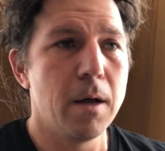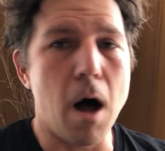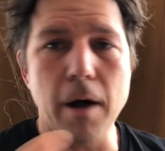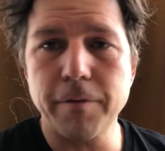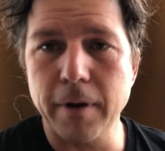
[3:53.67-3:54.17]

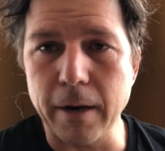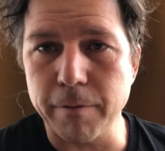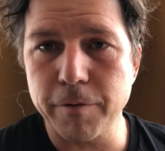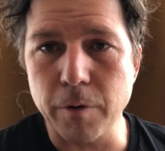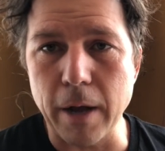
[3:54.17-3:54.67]

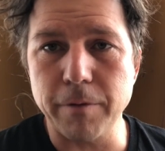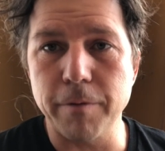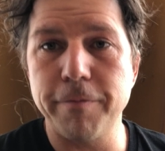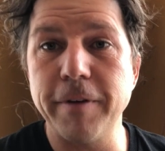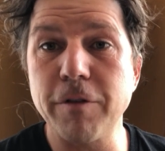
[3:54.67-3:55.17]
oxidative stress
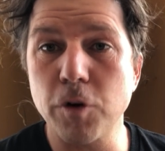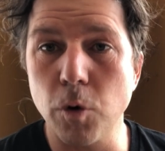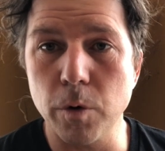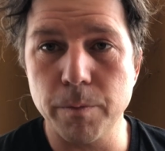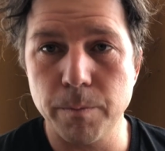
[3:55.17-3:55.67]
and
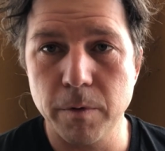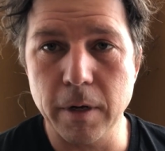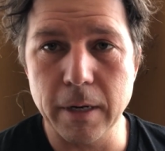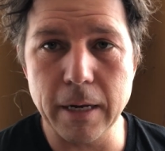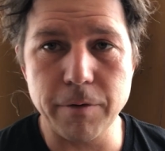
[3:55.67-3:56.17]
physical
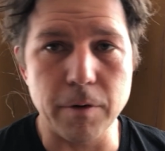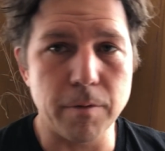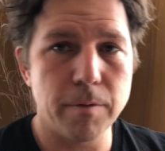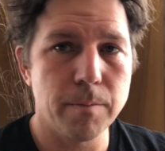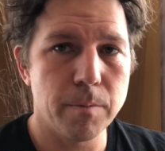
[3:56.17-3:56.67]

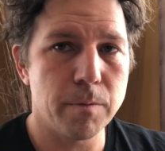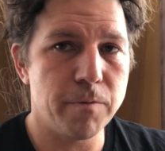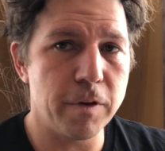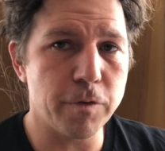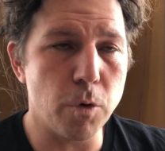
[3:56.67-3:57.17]
conditions,
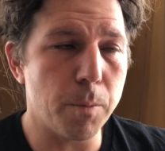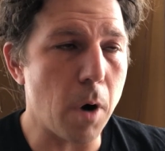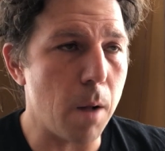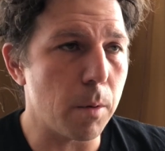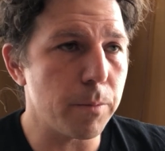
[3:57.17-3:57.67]
physical
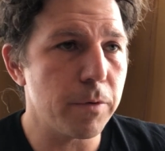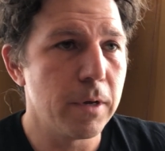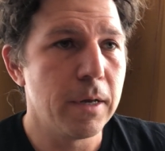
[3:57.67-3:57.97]
problems,